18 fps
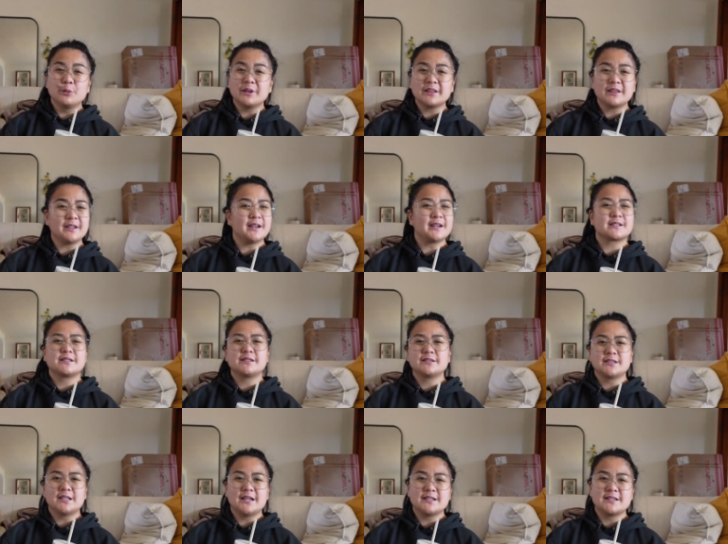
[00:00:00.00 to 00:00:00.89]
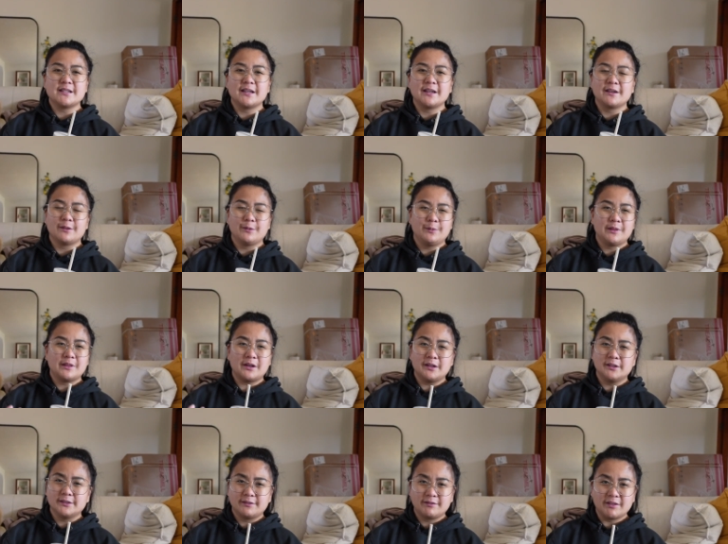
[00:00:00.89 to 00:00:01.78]
with the exercising, with
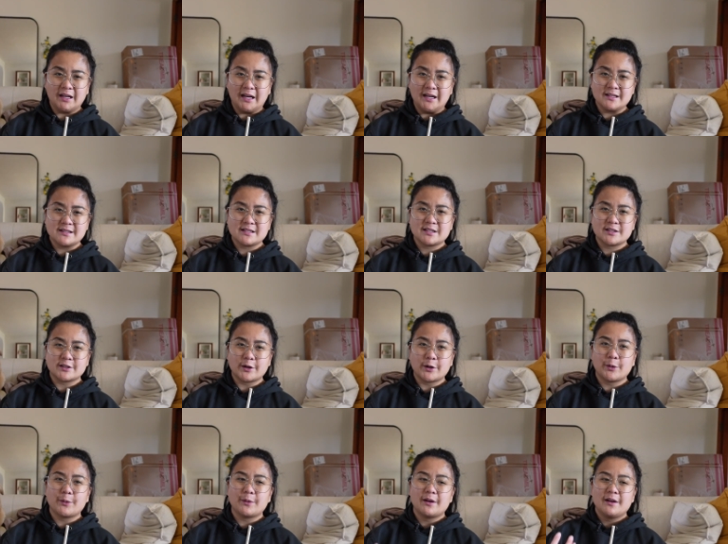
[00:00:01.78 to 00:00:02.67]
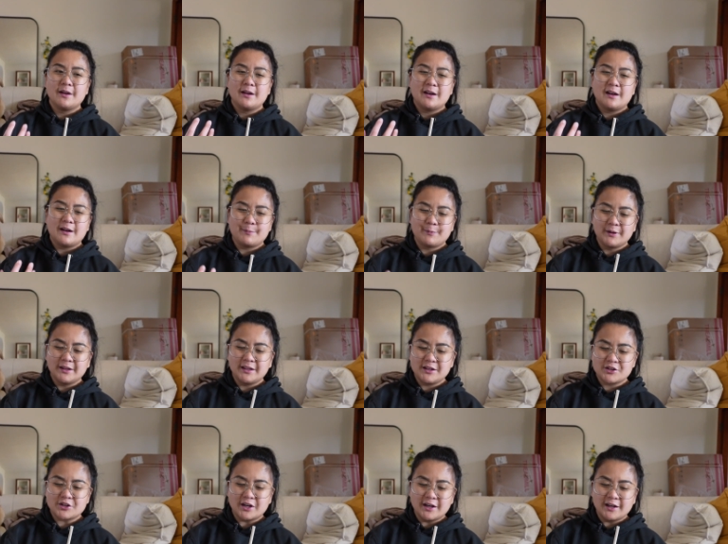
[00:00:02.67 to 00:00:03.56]
all of that. So I'm
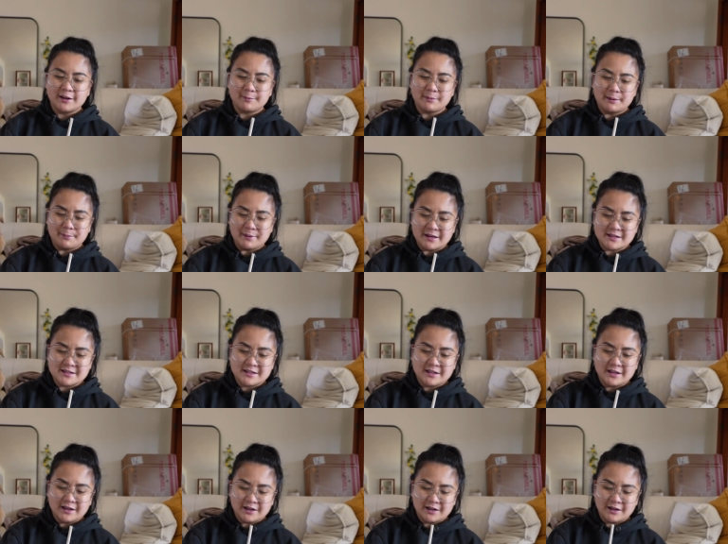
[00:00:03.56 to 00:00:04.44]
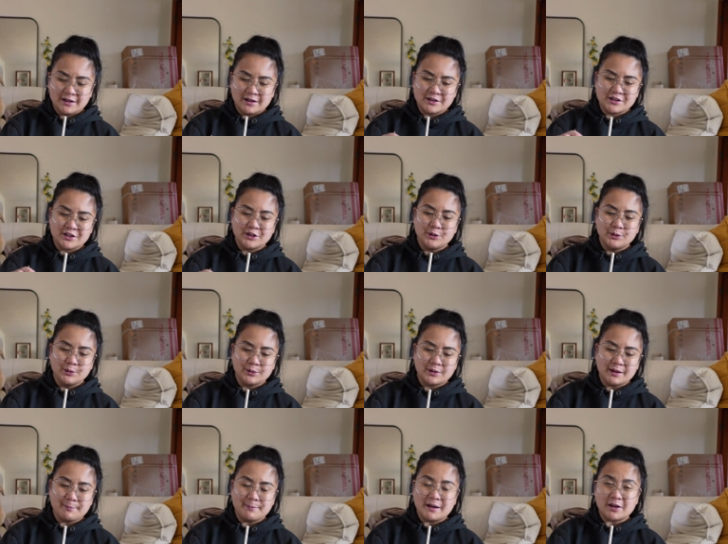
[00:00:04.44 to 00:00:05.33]
really trying my best here to
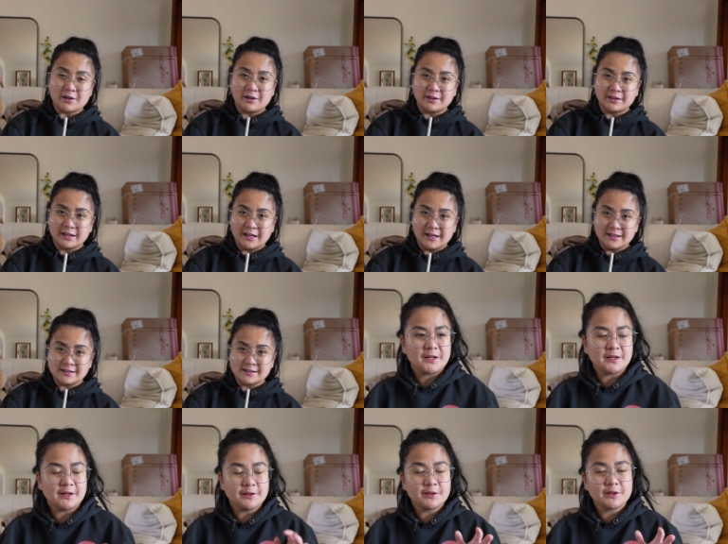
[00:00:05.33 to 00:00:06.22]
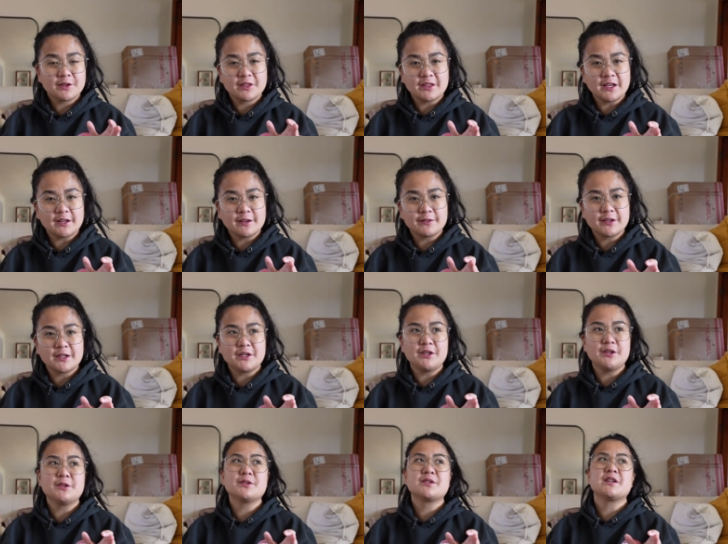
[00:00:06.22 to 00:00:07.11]
get back on that. Another thing of good
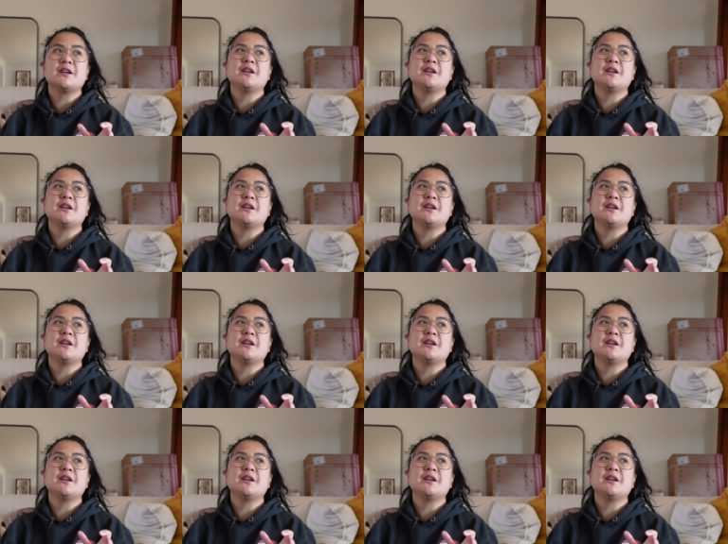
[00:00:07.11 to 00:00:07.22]
news